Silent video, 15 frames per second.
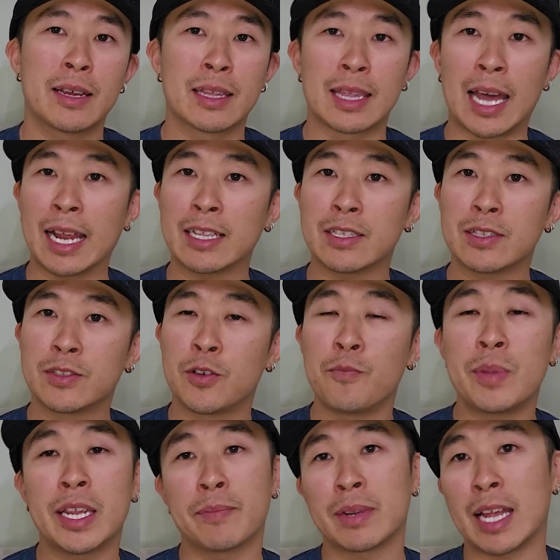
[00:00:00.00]
light to
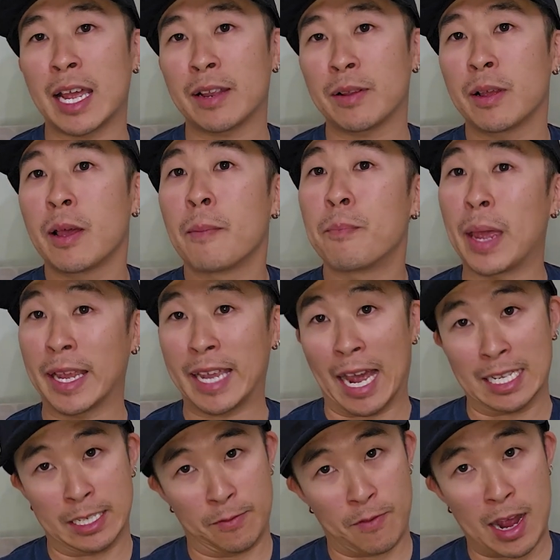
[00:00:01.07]
medium light bait
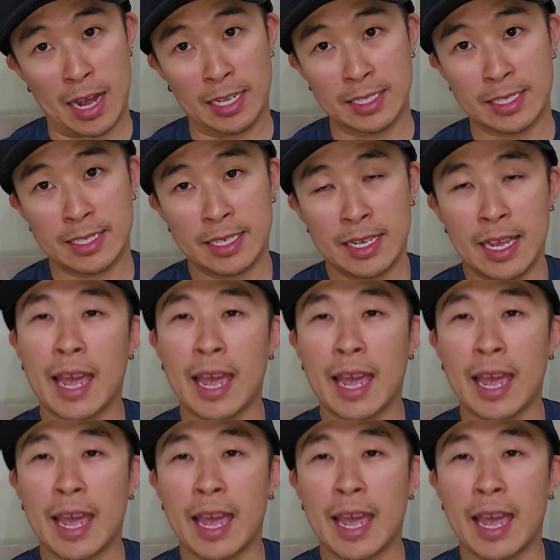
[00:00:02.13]
casting rods.